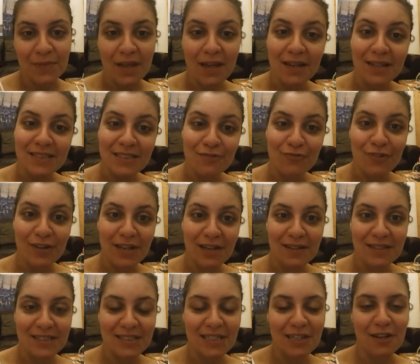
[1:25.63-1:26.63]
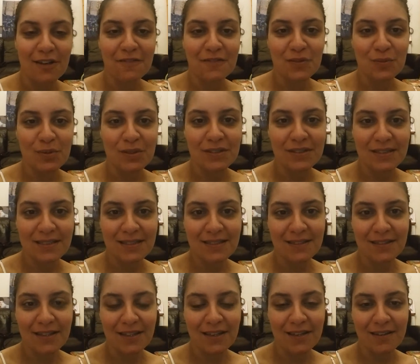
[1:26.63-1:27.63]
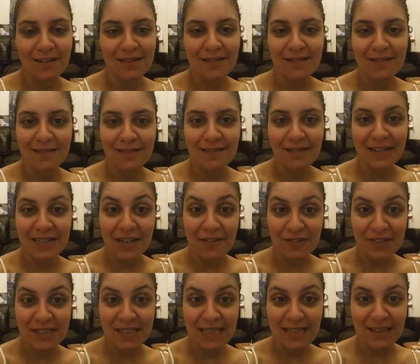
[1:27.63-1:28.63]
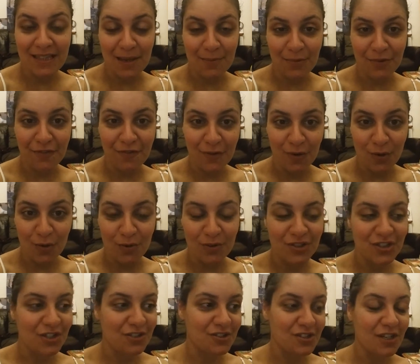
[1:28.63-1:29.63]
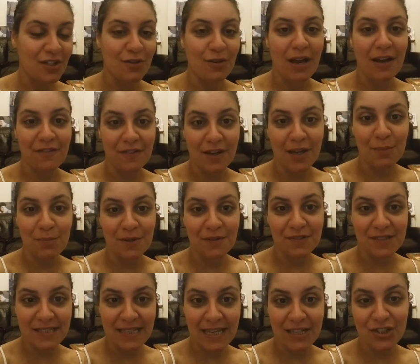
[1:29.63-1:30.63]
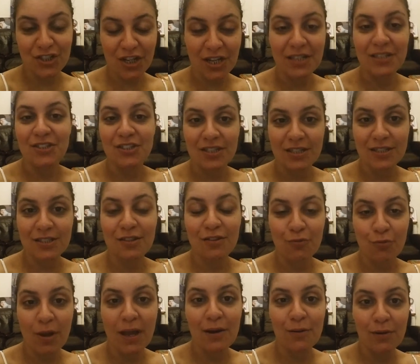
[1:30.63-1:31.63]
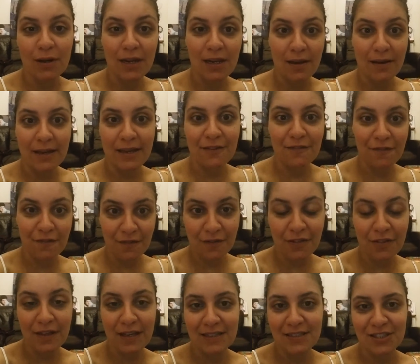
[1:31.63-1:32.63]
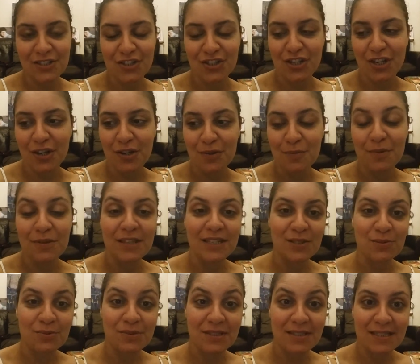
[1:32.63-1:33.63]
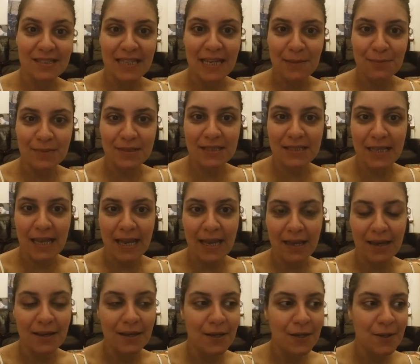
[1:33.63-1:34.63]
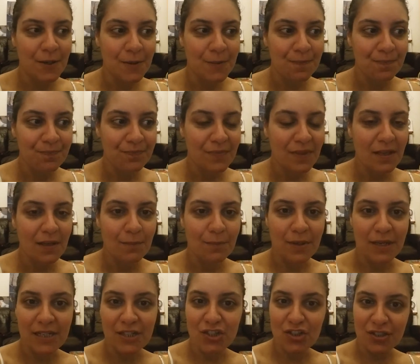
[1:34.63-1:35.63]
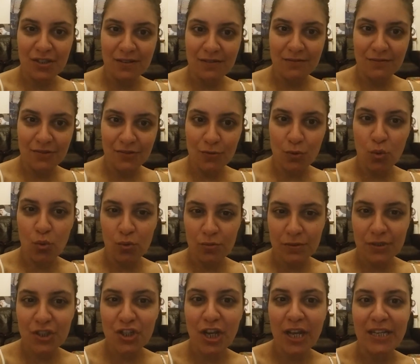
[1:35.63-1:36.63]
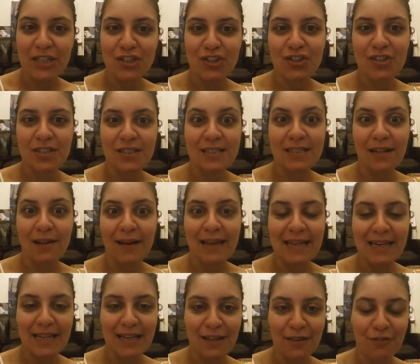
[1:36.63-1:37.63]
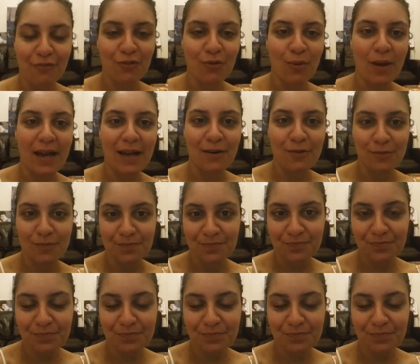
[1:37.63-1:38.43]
And I didn't realise till afterwards that I'd never seen that before, because usually you have a couple of set changes throughout a live theatre show, but this was the same set, but it just changed slightly throughout,